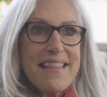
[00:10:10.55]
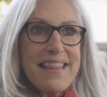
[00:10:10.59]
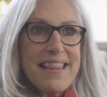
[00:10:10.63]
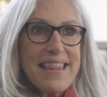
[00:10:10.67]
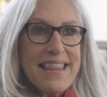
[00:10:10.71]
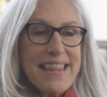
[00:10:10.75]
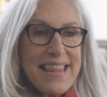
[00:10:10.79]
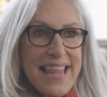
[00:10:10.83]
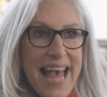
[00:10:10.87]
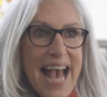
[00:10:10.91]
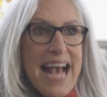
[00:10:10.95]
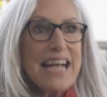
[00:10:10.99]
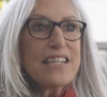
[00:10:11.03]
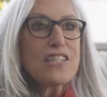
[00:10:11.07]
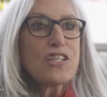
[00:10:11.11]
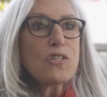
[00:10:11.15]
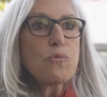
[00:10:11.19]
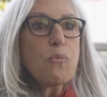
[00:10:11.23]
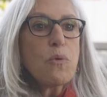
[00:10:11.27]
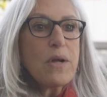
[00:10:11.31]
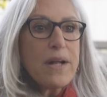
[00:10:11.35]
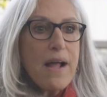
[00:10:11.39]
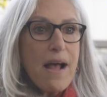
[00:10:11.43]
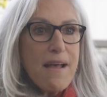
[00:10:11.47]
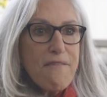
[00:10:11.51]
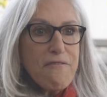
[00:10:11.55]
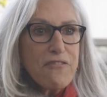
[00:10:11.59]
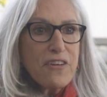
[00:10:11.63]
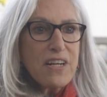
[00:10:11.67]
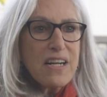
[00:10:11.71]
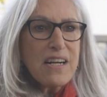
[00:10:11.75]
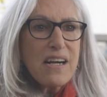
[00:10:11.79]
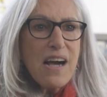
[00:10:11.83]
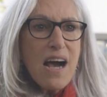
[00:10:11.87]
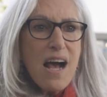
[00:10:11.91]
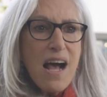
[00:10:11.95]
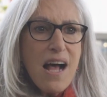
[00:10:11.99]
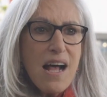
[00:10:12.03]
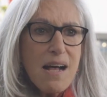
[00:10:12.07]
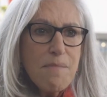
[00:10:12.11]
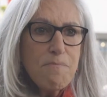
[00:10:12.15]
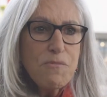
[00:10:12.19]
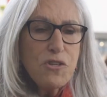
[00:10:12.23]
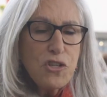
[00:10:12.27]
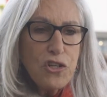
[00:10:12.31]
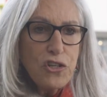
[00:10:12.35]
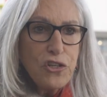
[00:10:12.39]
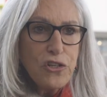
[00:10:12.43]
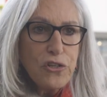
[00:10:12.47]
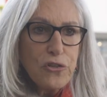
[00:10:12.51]
that's what I've
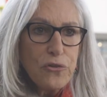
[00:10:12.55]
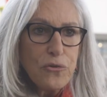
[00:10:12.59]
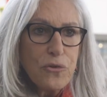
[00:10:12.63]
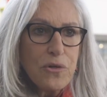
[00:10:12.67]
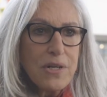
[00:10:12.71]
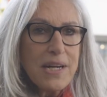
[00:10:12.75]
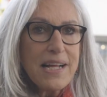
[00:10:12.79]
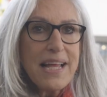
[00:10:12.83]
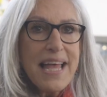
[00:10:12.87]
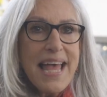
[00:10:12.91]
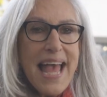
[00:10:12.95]
come to